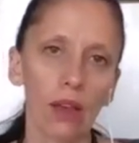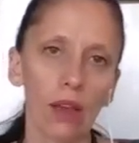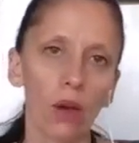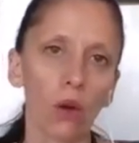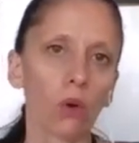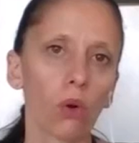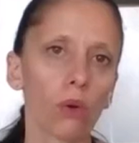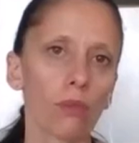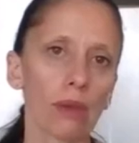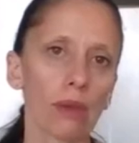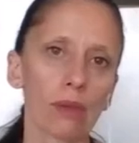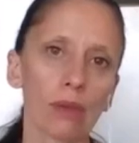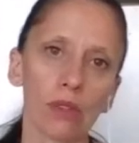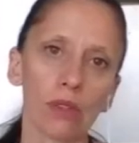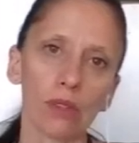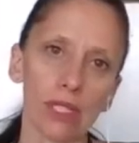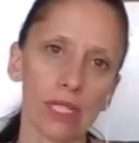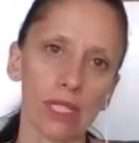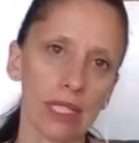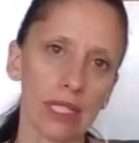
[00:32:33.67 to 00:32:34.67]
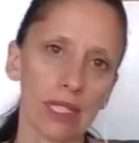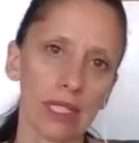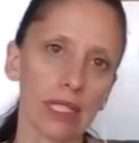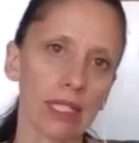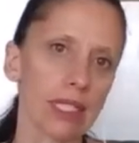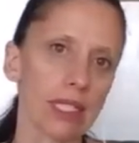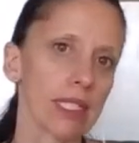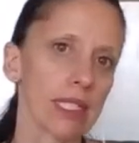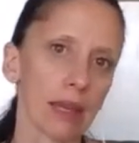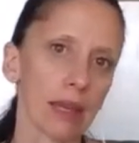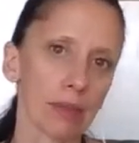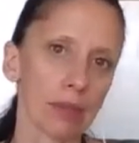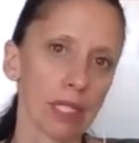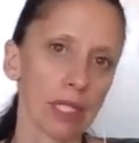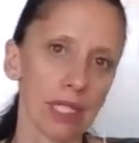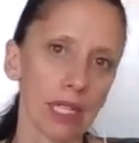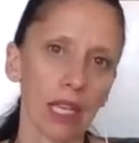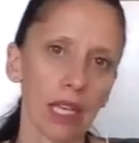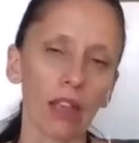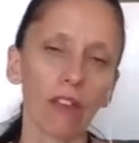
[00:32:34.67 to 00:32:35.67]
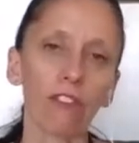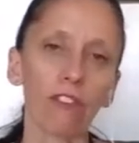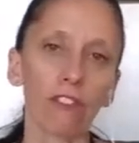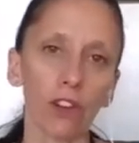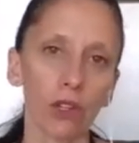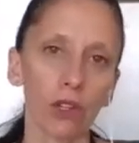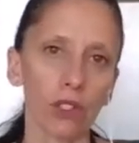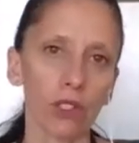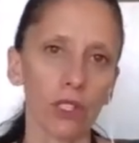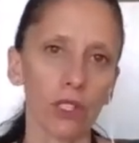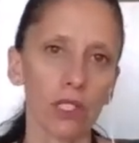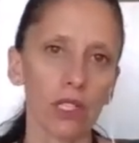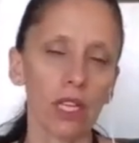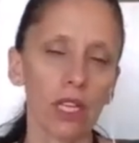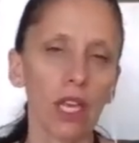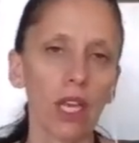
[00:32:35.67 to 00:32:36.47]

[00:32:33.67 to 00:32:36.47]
or maybe there's this step to take first.